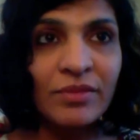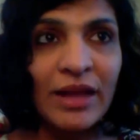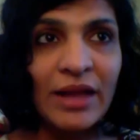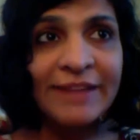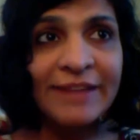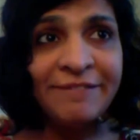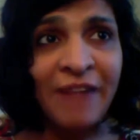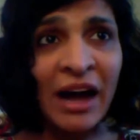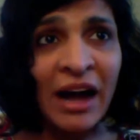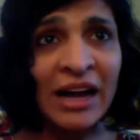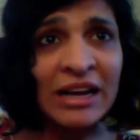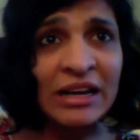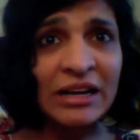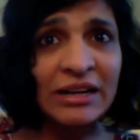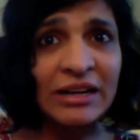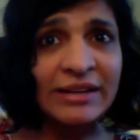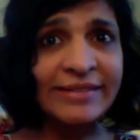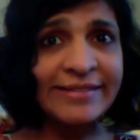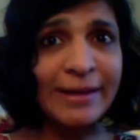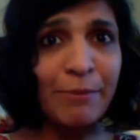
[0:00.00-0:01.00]
if I
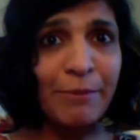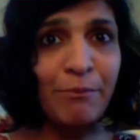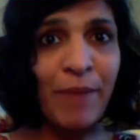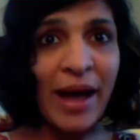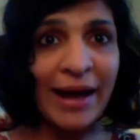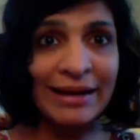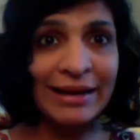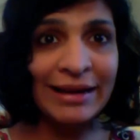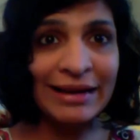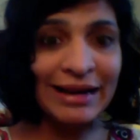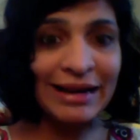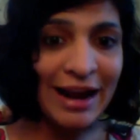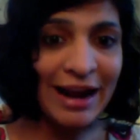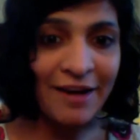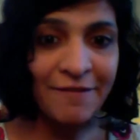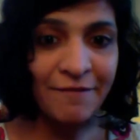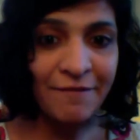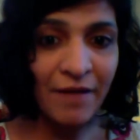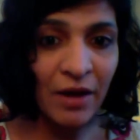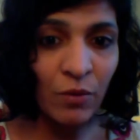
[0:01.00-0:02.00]
step back and
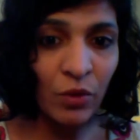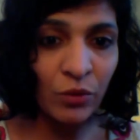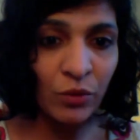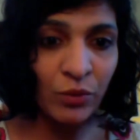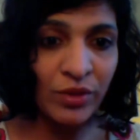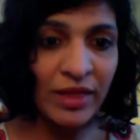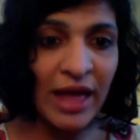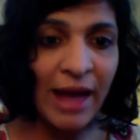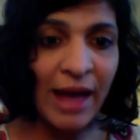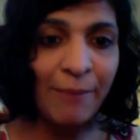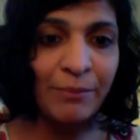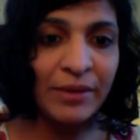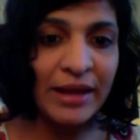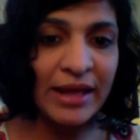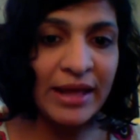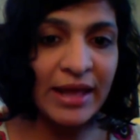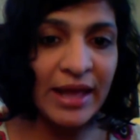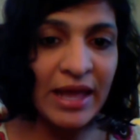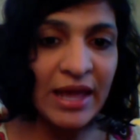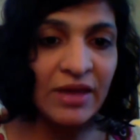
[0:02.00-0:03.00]
clarify what was
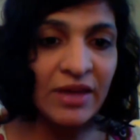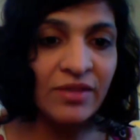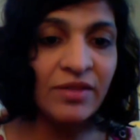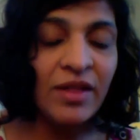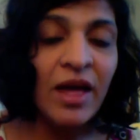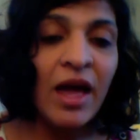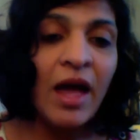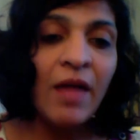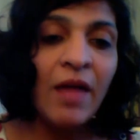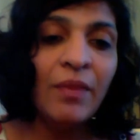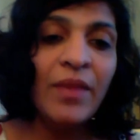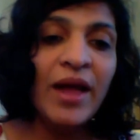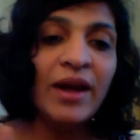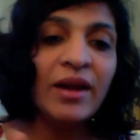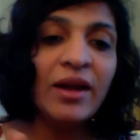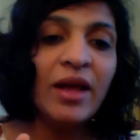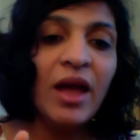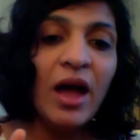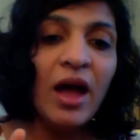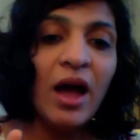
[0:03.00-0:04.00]
happening is
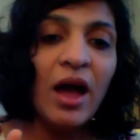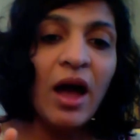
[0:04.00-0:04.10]
that